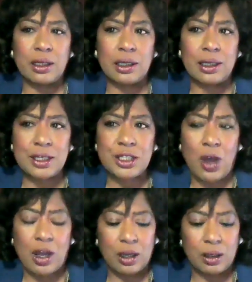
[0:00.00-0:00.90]
Let's
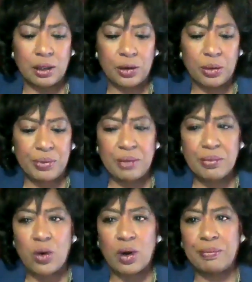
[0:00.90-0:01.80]
talk a little bit
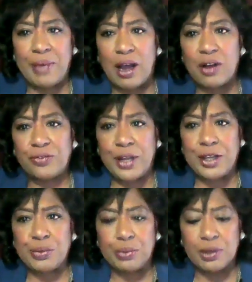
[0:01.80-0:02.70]
more about
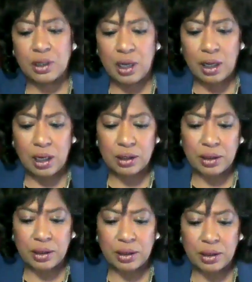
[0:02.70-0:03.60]
Facebook,
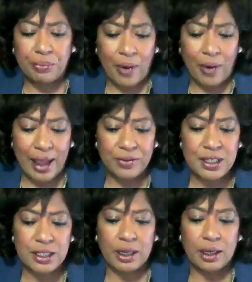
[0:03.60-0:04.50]
the
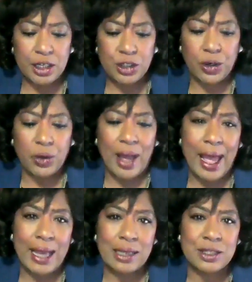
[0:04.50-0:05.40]
privacy and digital
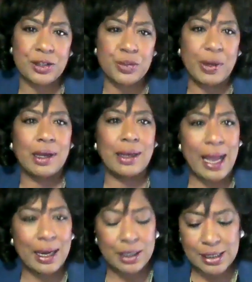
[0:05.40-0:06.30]
ads. There's been a
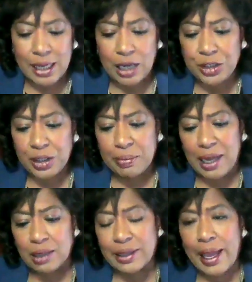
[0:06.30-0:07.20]
lot of discussion
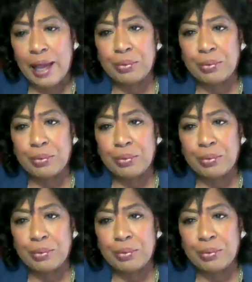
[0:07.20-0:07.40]
about that.